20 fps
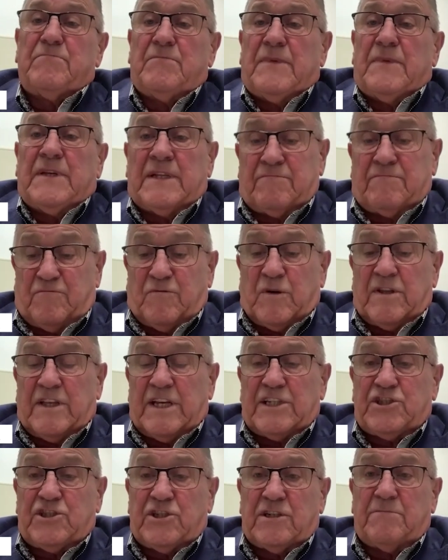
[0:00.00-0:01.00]
in, where they
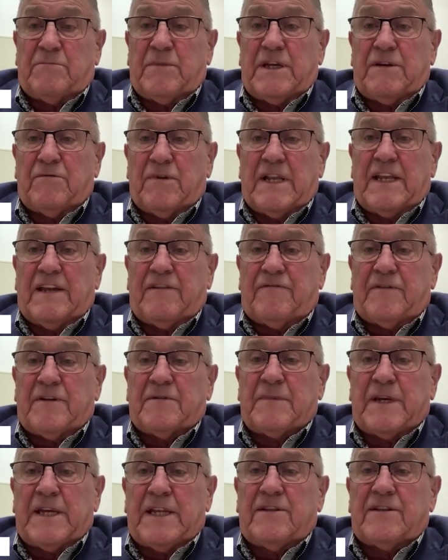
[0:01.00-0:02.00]
should be really to
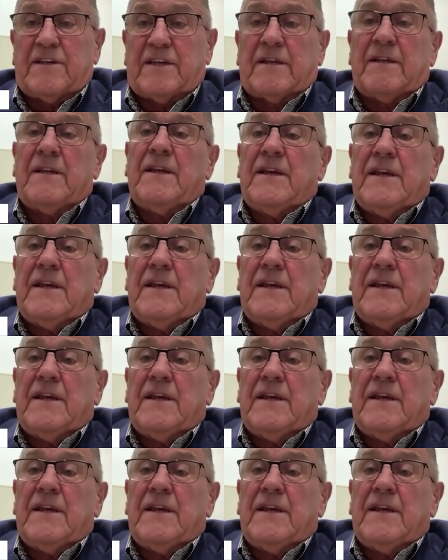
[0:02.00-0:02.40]
meet the,